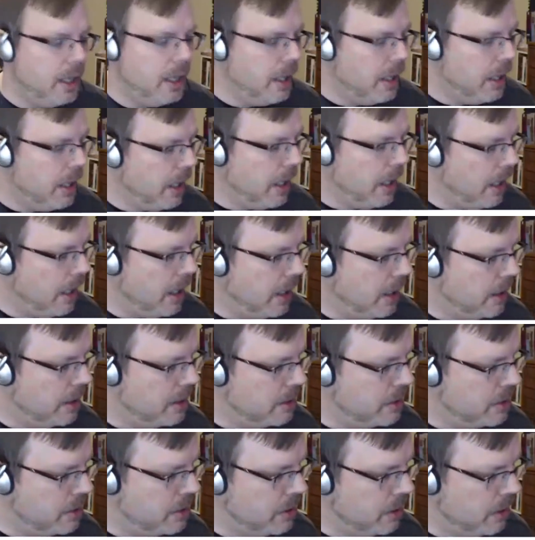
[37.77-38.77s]

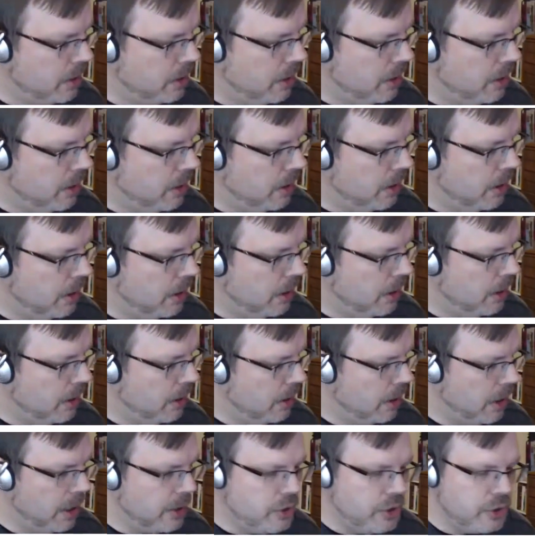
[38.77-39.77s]
And
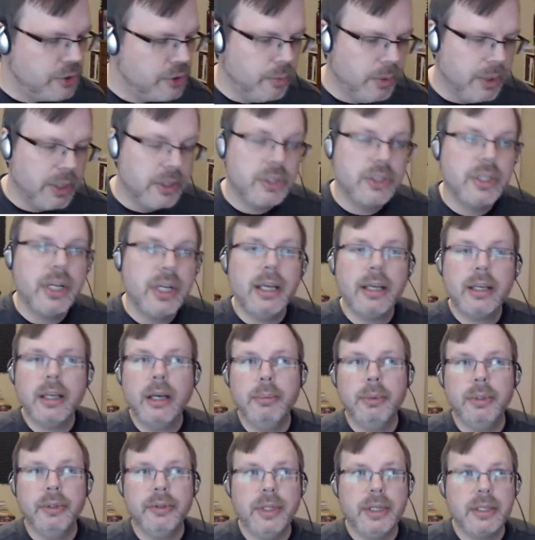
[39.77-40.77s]
I just want to say a couple
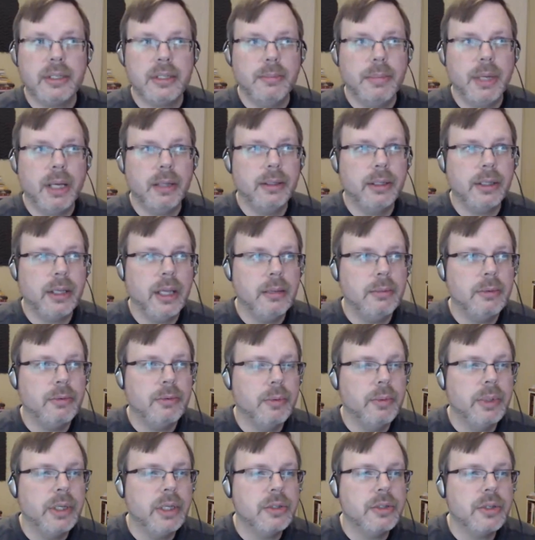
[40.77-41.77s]
of things about the game before we
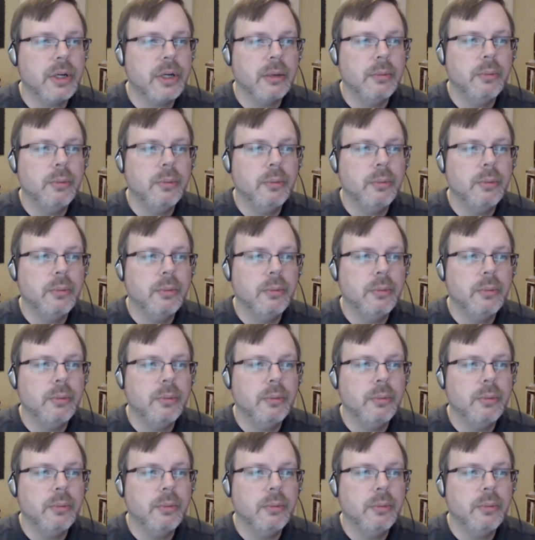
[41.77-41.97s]
get started.